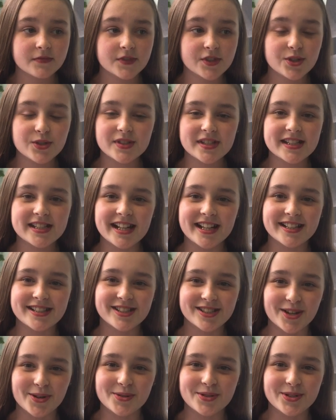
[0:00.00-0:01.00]
She used to tell
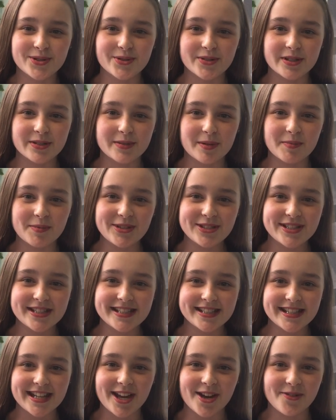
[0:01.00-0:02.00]
us ghost stories when we used
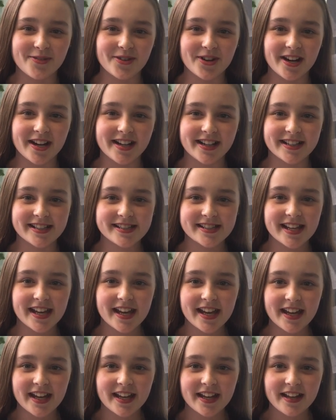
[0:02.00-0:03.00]
to stay over at hers,
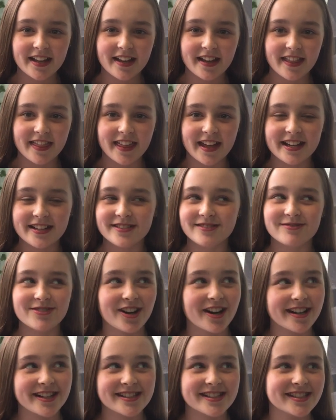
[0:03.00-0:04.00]
then
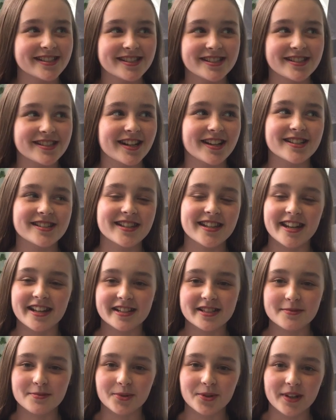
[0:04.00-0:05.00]
drag us into church the
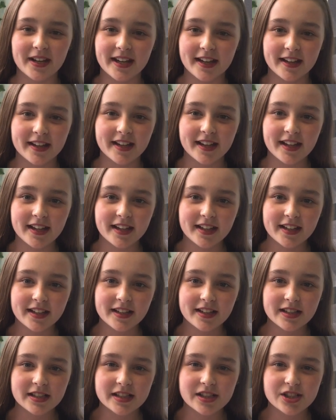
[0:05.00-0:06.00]
next morning.
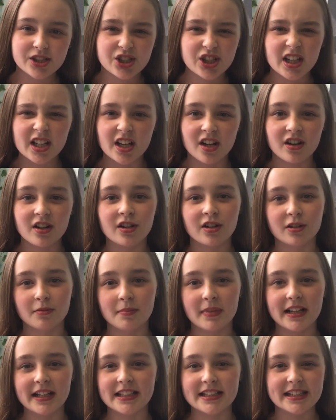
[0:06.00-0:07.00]
She and
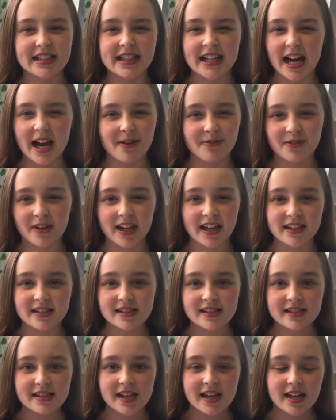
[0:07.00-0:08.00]
Uncle Billy didn't have
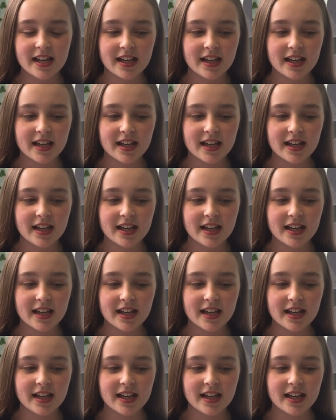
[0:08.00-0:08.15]
kids.